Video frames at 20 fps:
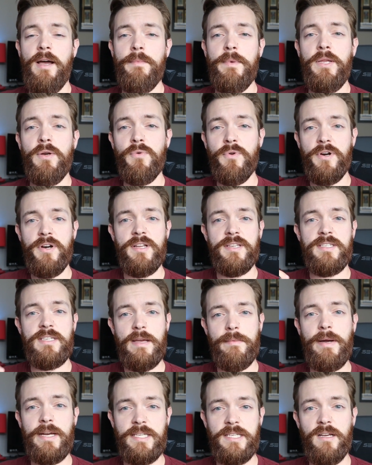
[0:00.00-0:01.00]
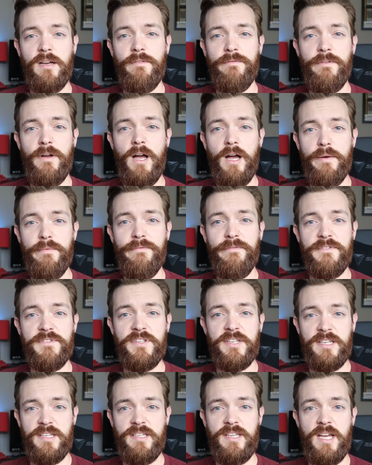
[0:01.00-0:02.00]
in order to set myself up for
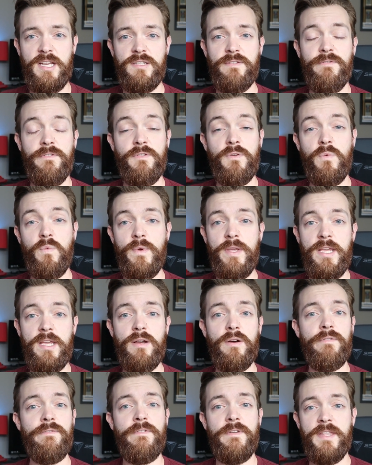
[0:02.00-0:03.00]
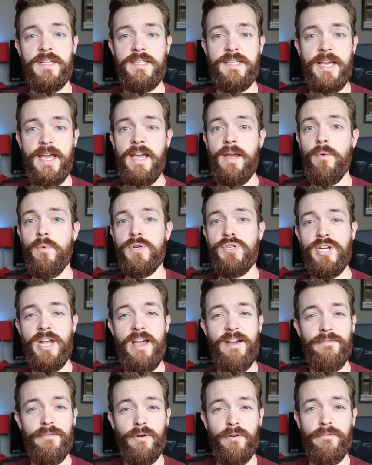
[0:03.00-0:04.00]
success for the week or for the day,
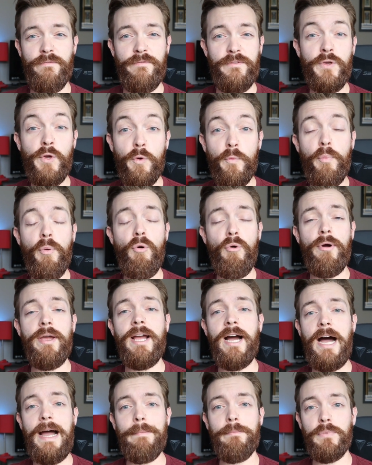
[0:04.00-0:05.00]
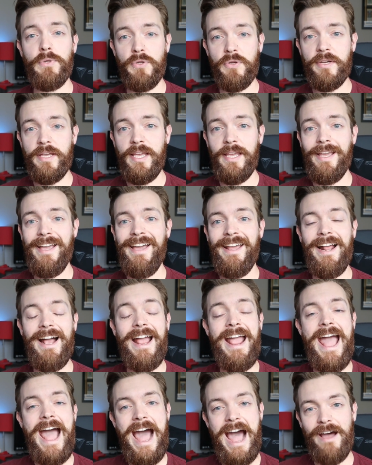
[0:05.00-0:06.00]
whichever viewpoint I'm looking at,
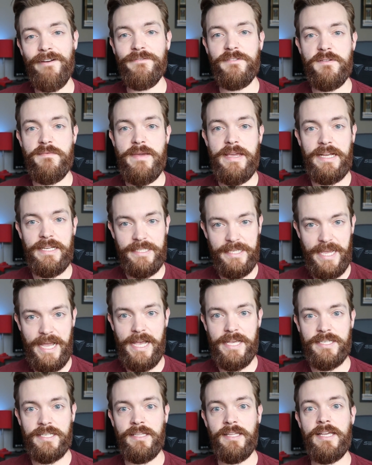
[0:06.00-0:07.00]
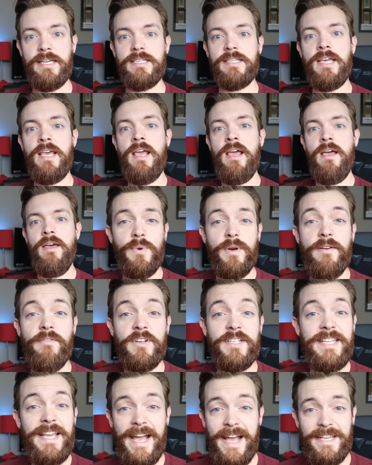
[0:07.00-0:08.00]
I have to make a task list. So whatever
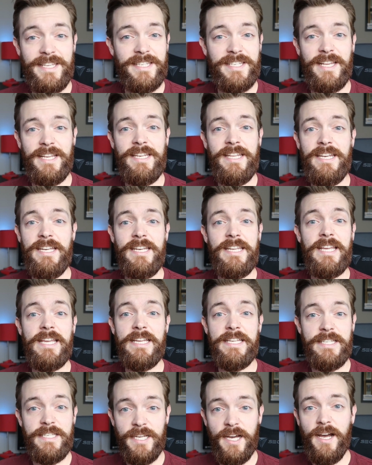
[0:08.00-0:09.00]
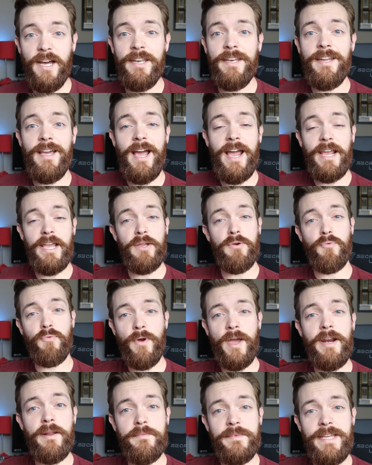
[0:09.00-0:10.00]
tasks I needed to get done, I can
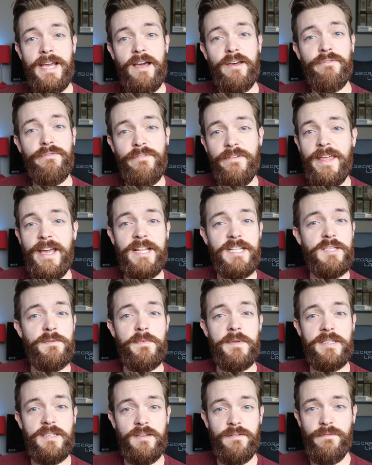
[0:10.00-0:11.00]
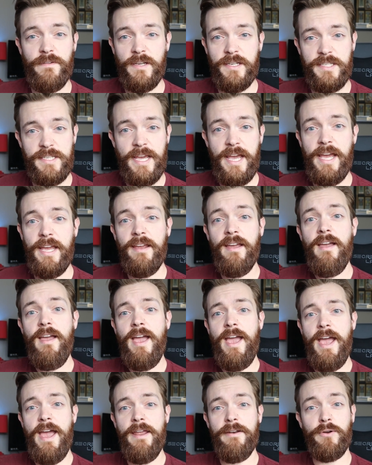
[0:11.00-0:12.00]
write them down for that specific day
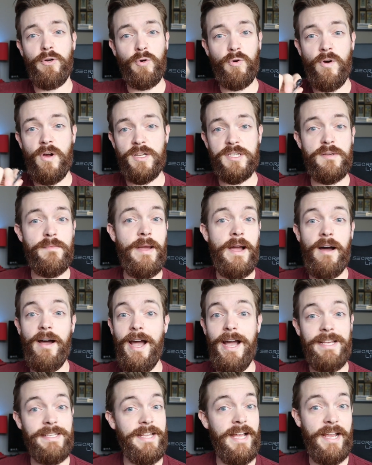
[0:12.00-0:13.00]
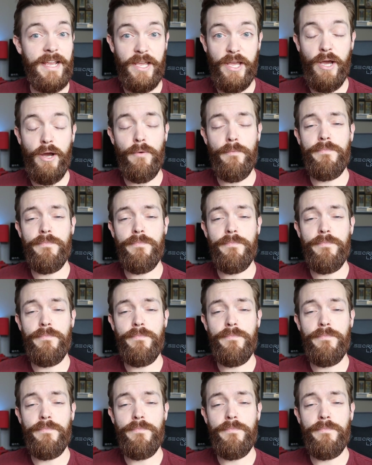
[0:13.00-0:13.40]
and cross them out as I go.